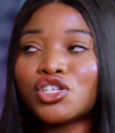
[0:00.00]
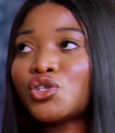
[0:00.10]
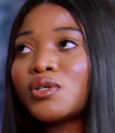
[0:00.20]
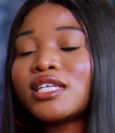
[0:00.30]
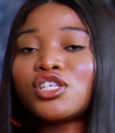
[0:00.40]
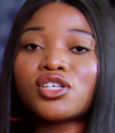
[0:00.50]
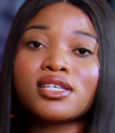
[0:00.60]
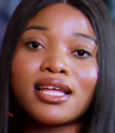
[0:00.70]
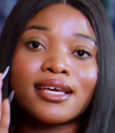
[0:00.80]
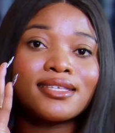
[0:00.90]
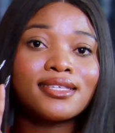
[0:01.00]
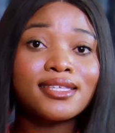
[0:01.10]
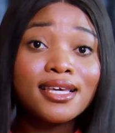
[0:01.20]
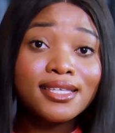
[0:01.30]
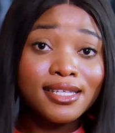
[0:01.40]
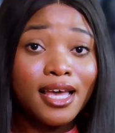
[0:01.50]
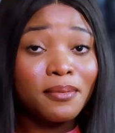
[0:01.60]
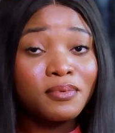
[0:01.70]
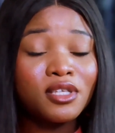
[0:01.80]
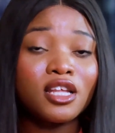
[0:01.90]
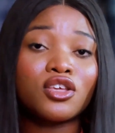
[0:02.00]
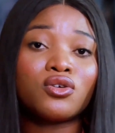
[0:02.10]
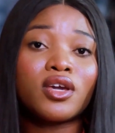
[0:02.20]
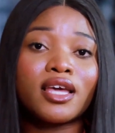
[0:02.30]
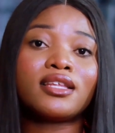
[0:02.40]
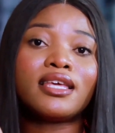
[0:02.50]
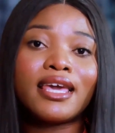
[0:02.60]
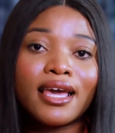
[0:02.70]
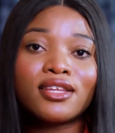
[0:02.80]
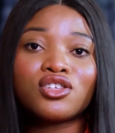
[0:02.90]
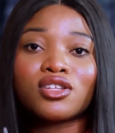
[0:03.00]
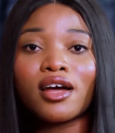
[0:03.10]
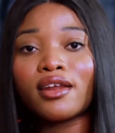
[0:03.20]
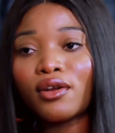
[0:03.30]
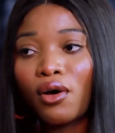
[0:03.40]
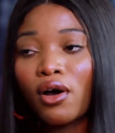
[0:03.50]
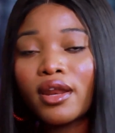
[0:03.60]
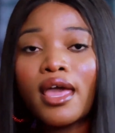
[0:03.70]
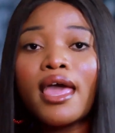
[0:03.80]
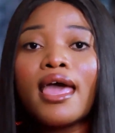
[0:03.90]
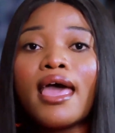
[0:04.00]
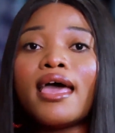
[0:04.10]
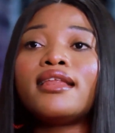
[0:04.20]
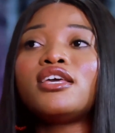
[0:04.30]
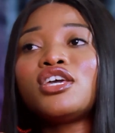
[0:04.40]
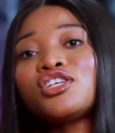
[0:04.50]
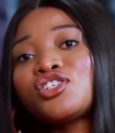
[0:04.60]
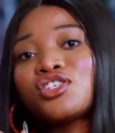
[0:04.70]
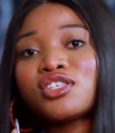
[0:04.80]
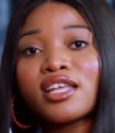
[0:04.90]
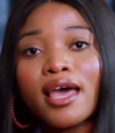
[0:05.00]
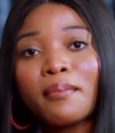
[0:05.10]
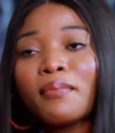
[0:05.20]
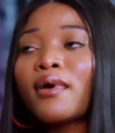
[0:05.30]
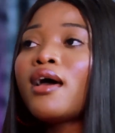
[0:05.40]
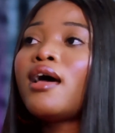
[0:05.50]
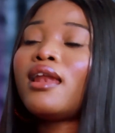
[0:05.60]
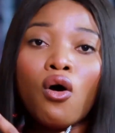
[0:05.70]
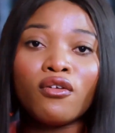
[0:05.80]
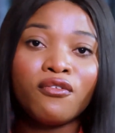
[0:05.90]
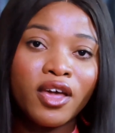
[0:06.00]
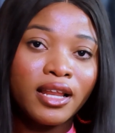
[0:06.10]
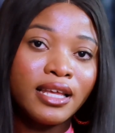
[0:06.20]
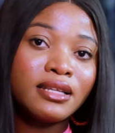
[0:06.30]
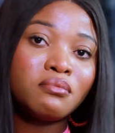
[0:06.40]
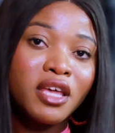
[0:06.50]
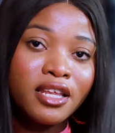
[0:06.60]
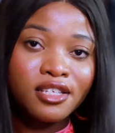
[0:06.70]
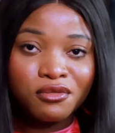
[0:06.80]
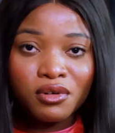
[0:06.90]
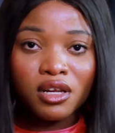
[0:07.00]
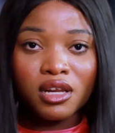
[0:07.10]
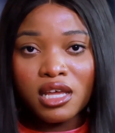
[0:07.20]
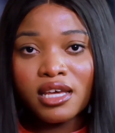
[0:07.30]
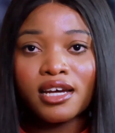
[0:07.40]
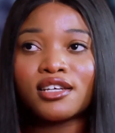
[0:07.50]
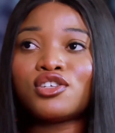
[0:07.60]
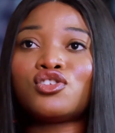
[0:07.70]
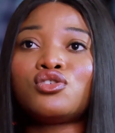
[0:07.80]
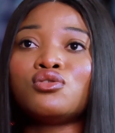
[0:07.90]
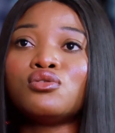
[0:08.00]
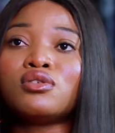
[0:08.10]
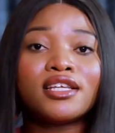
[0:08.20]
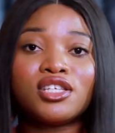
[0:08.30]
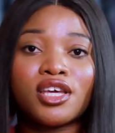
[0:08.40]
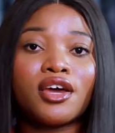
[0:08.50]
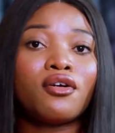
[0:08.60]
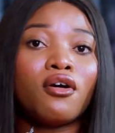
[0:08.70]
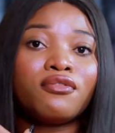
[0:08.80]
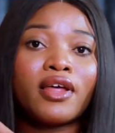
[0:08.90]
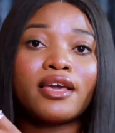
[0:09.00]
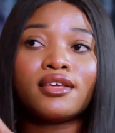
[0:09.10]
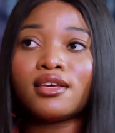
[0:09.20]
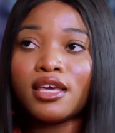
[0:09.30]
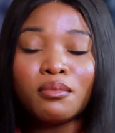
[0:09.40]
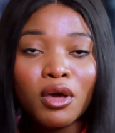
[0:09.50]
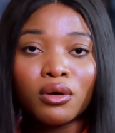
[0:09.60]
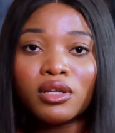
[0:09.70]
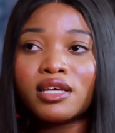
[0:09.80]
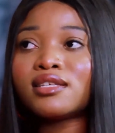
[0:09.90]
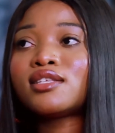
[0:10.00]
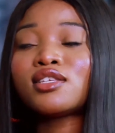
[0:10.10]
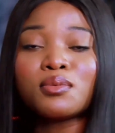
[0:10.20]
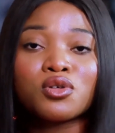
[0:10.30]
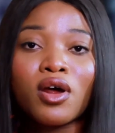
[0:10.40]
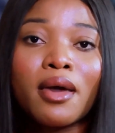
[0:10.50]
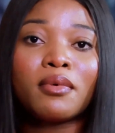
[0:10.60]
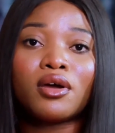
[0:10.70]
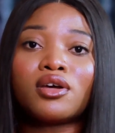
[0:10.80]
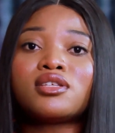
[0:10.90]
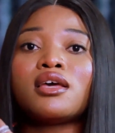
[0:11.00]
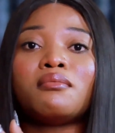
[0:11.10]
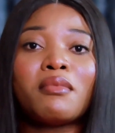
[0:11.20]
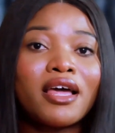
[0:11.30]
literally just like 6 steps that you can get started on, and each step unveiling many different layers to idea of like email list subscribers and